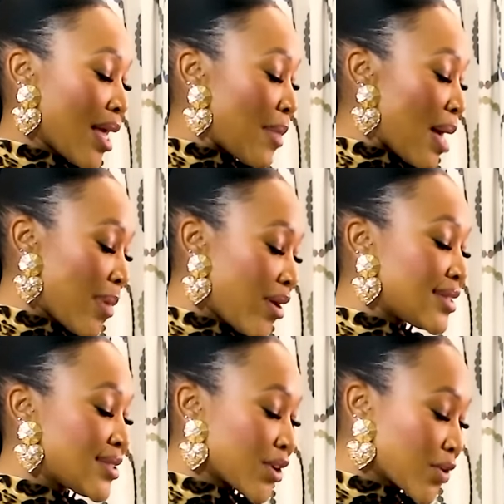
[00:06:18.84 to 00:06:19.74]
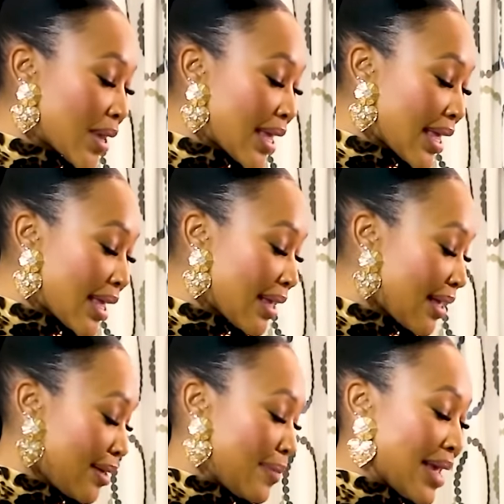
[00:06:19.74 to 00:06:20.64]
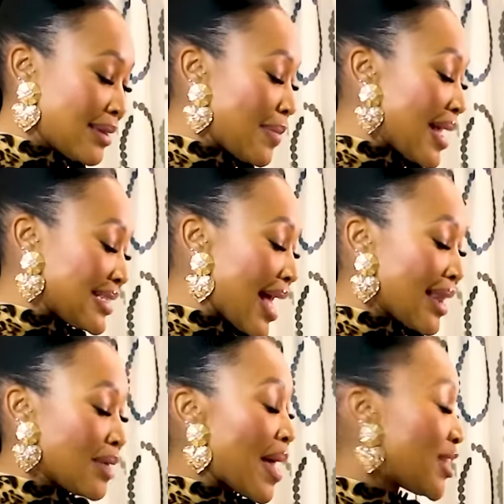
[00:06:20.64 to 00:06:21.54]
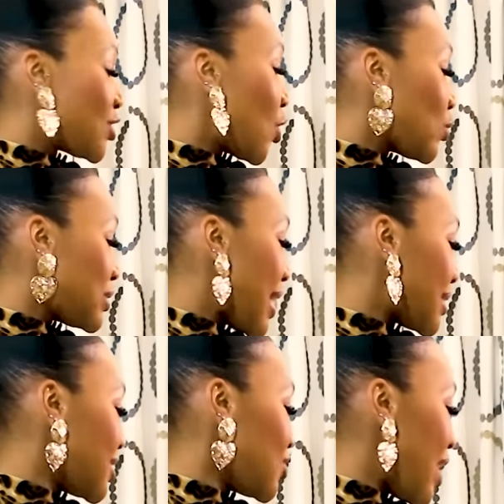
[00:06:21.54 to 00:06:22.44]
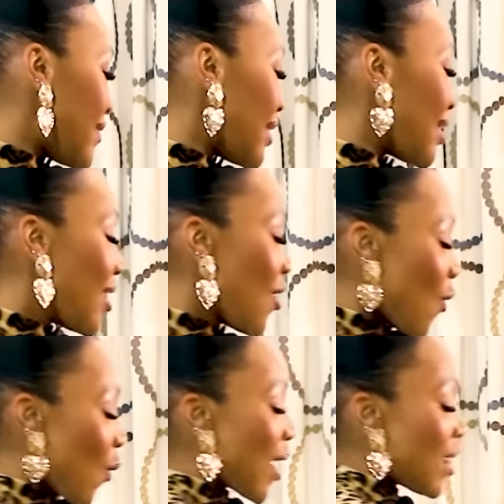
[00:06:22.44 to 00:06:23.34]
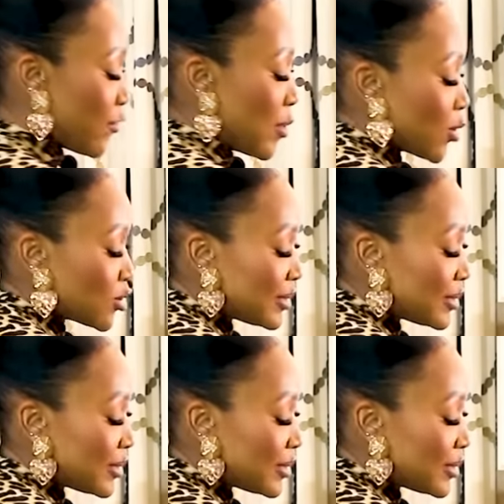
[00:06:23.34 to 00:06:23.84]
my parents agree. My dad, imagine a whole taxi driver. We agree